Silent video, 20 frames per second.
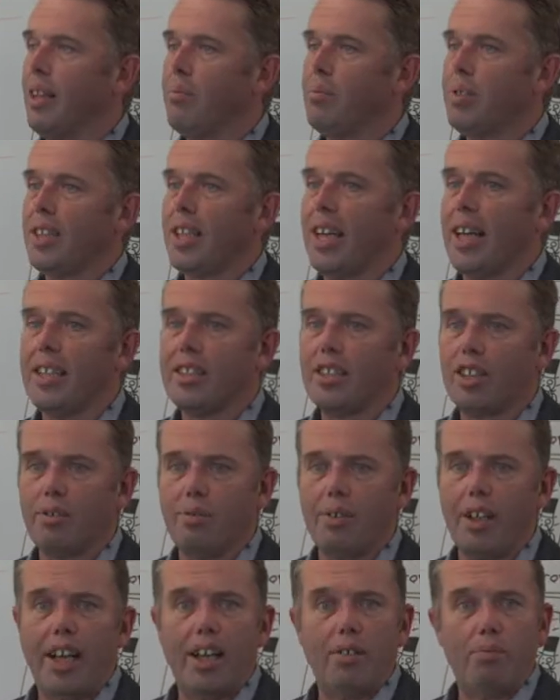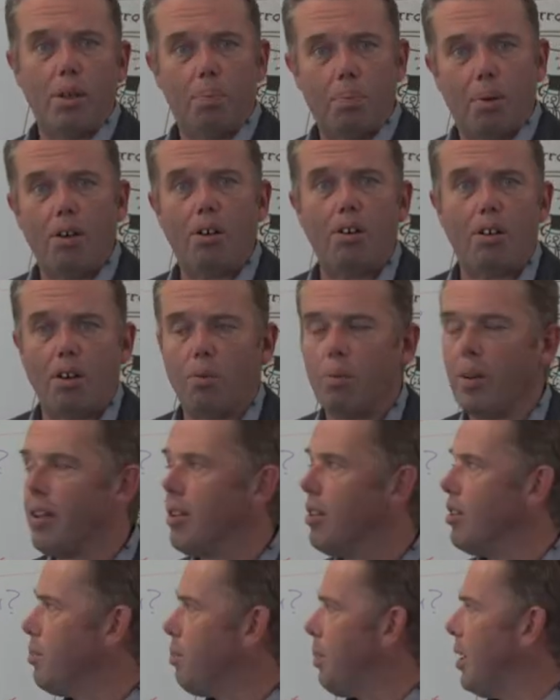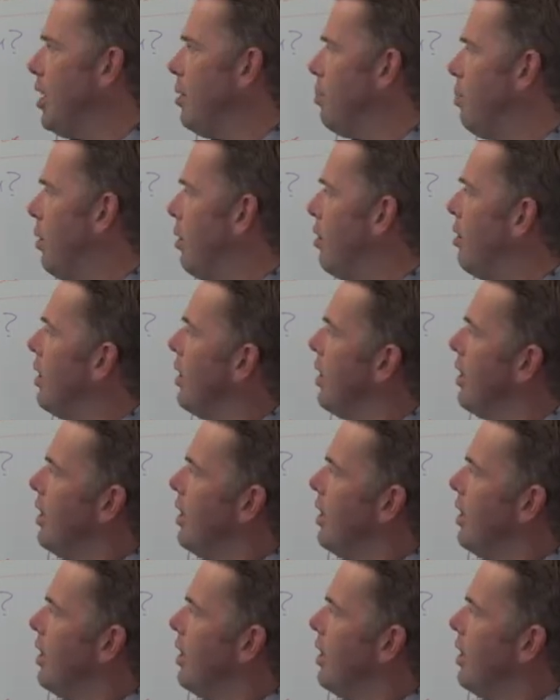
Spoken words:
starting to create a rapport with those people.